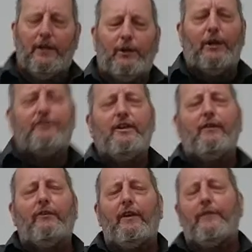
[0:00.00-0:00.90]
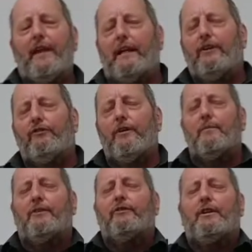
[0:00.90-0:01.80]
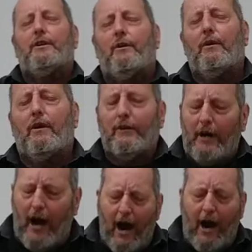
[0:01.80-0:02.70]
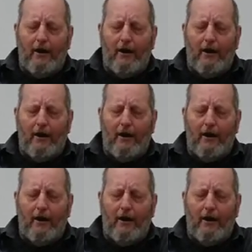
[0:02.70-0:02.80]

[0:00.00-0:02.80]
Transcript: Lord Jesus, I thank you so much that you are